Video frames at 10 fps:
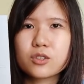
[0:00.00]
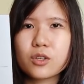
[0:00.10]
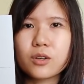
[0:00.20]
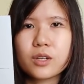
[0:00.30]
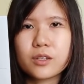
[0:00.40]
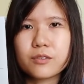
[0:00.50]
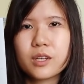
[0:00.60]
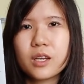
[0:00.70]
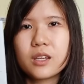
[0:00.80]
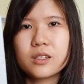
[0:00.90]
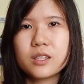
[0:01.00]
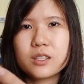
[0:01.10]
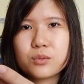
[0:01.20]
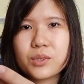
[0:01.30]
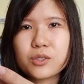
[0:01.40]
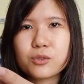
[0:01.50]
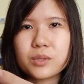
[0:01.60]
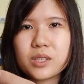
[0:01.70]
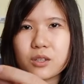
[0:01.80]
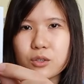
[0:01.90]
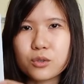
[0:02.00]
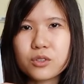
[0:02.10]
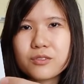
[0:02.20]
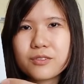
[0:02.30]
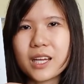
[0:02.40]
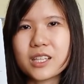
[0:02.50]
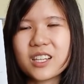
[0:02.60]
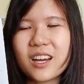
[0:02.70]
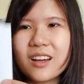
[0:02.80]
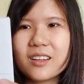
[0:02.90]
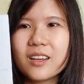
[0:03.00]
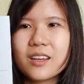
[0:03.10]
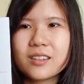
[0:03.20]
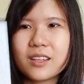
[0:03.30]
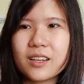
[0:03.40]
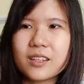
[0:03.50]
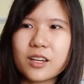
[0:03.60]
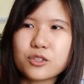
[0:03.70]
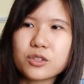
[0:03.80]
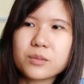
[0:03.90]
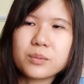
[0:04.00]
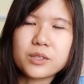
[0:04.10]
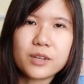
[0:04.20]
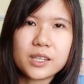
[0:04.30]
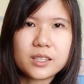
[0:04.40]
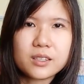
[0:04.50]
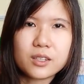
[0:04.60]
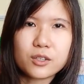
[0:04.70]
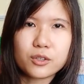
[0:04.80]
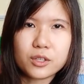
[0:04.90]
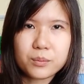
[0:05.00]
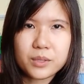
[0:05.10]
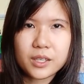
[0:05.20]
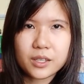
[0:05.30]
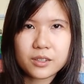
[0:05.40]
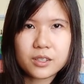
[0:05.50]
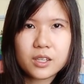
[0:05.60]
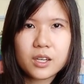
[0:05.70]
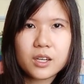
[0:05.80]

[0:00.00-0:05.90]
So if this were to be a good flashcard, then I shouldn't be writing the acronym here.